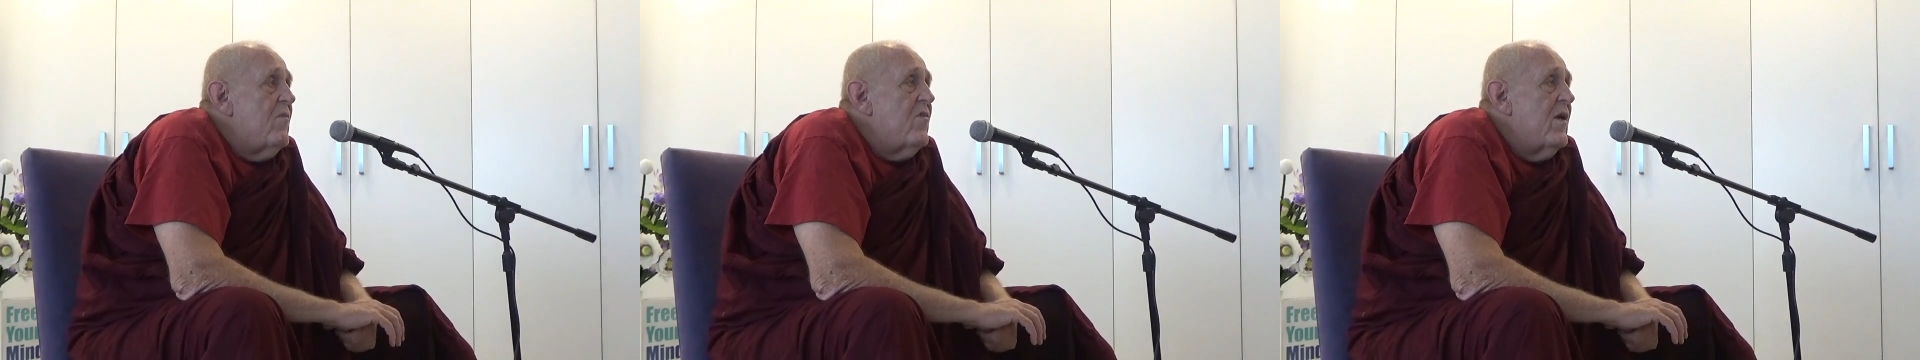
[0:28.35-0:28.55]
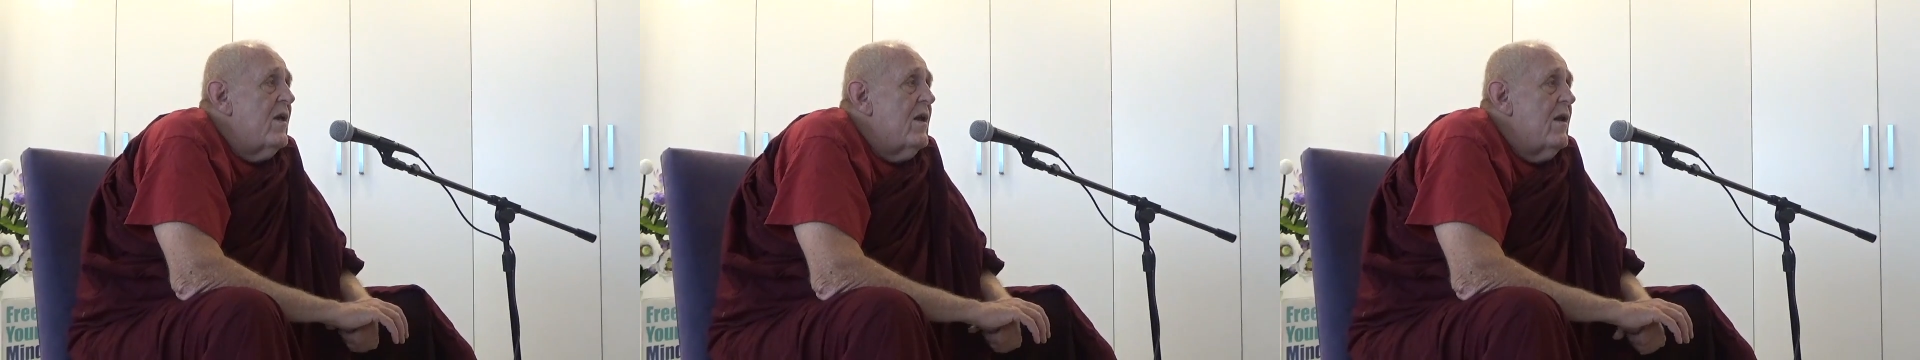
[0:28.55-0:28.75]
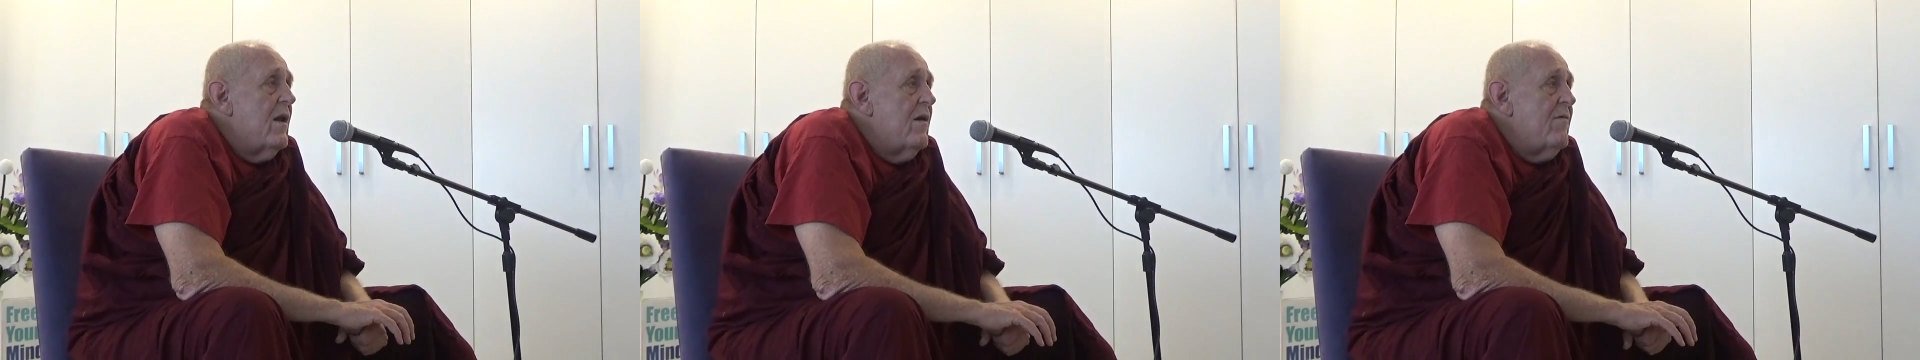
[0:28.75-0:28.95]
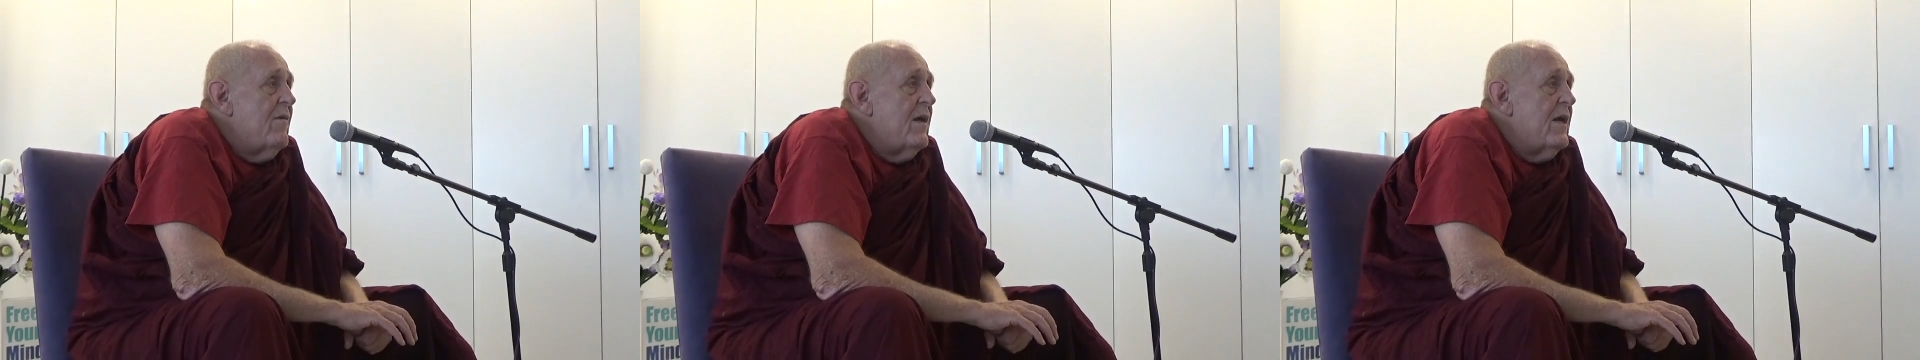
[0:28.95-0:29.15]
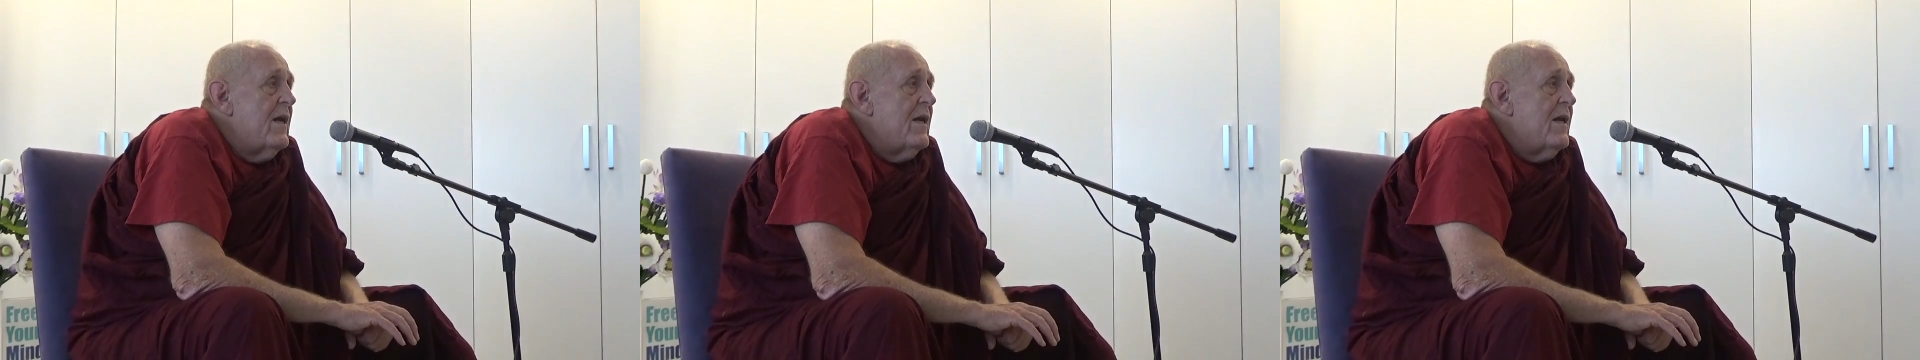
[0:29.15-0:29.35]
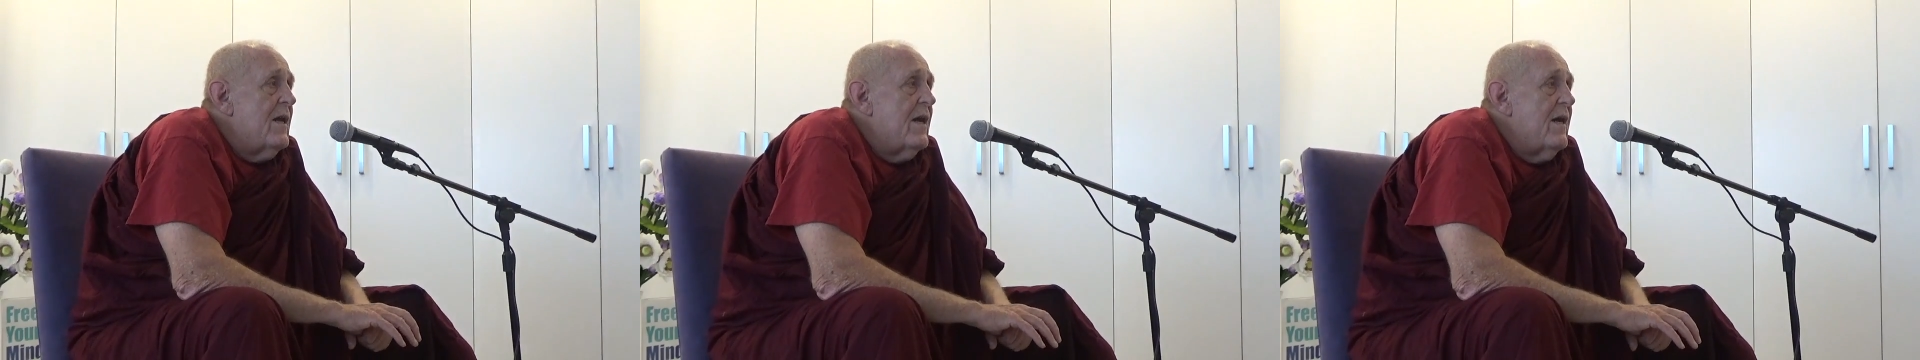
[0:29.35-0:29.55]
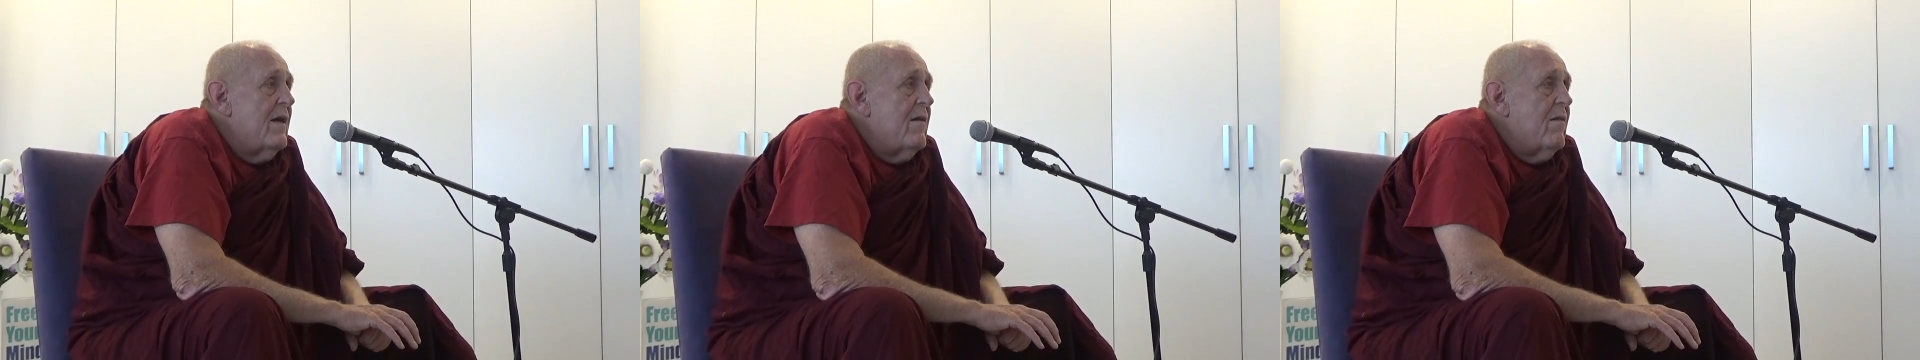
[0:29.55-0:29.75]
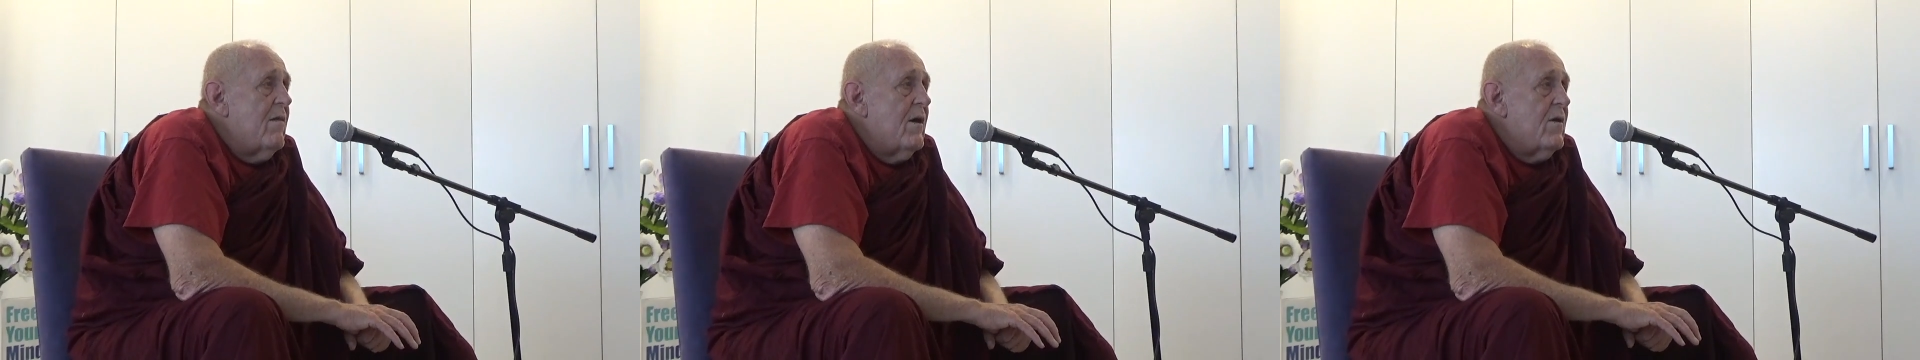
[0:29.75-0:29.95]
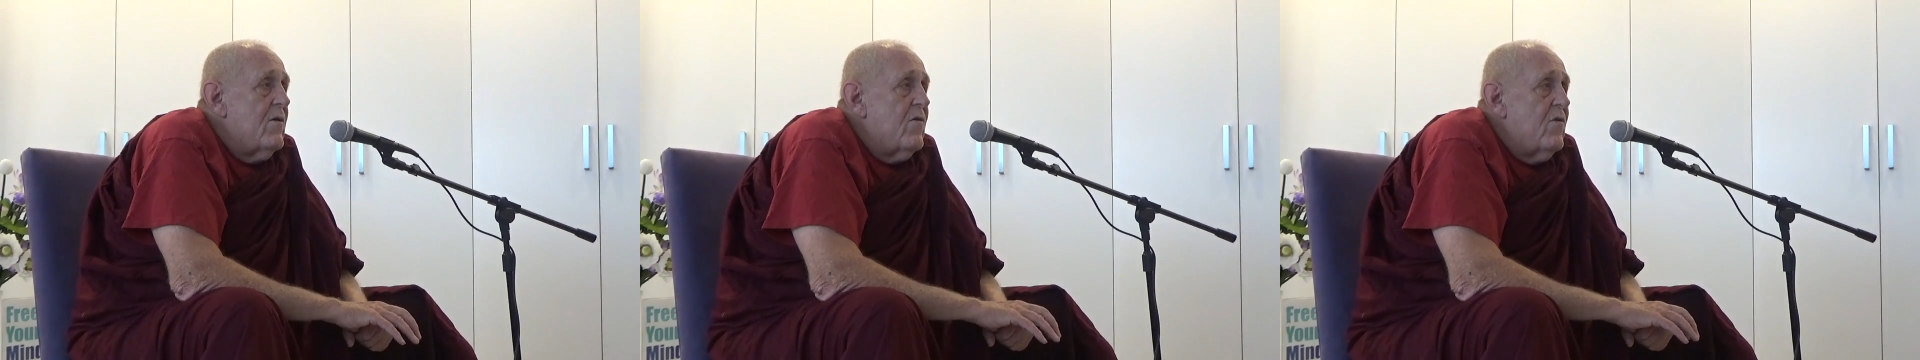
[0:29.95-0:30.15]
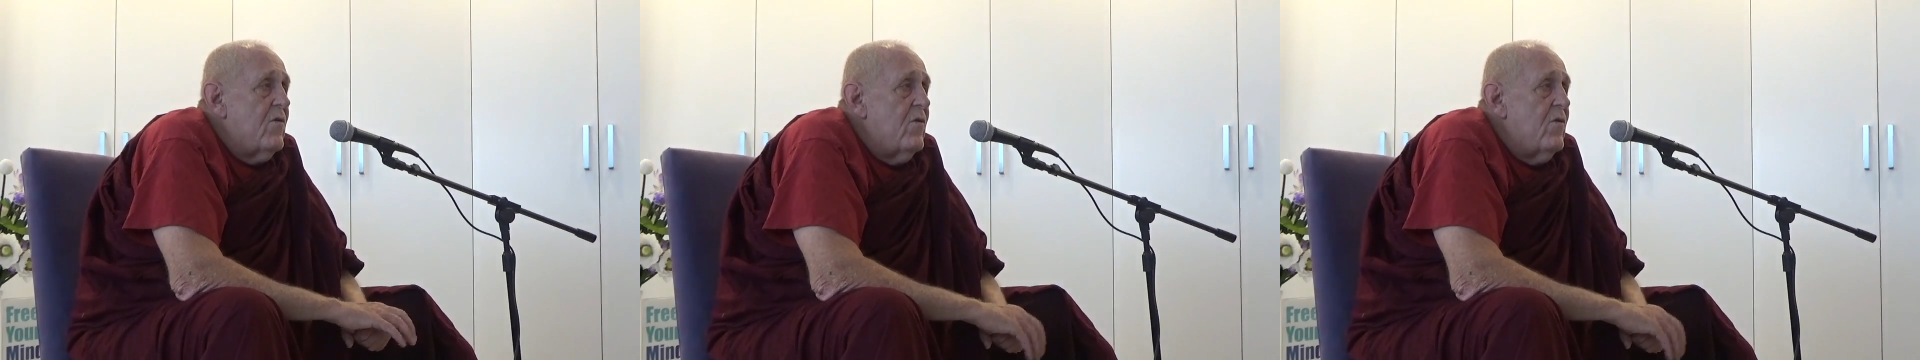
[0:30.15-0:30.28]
send loving and kind thoughts